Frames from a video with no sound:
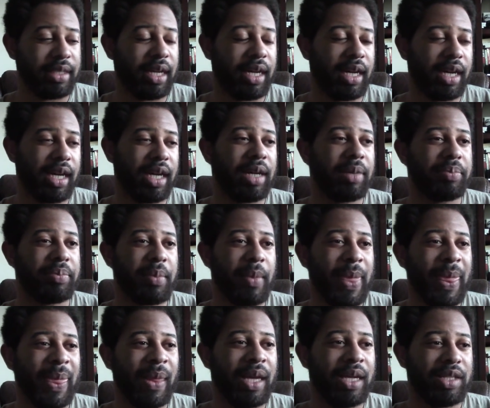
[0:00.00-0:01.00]
Um,
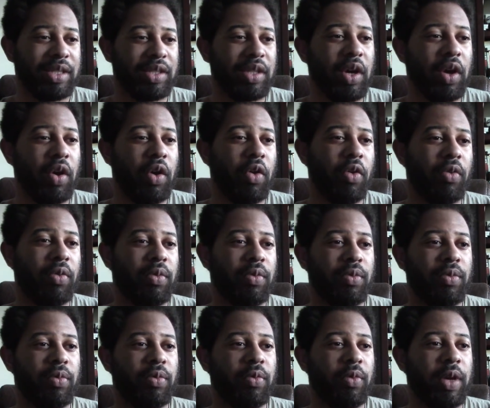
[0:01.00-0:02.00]
so
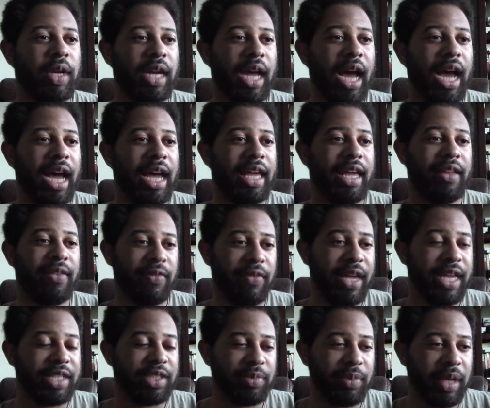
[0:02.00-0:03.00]
when I
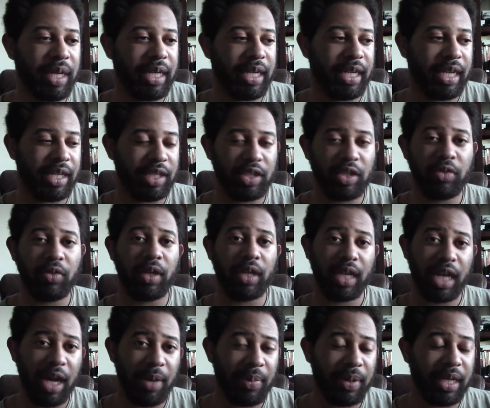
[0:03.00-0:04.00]
invest money into a
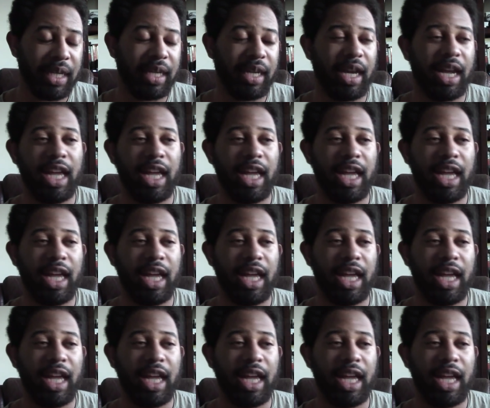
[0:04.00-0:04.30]
company,